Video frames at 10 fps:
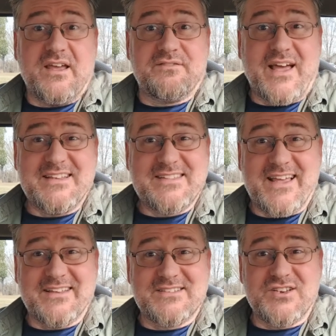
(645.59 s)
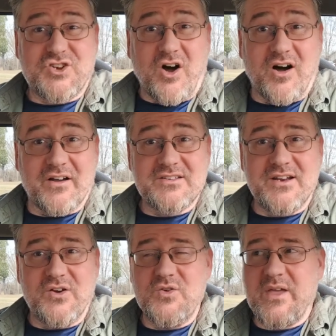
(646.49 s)
give nice things to dogs.
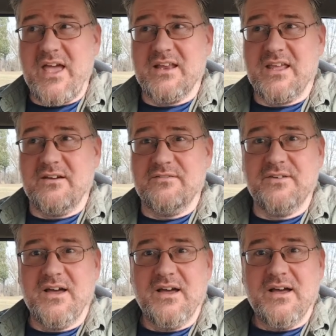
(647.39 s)
You know, you can't give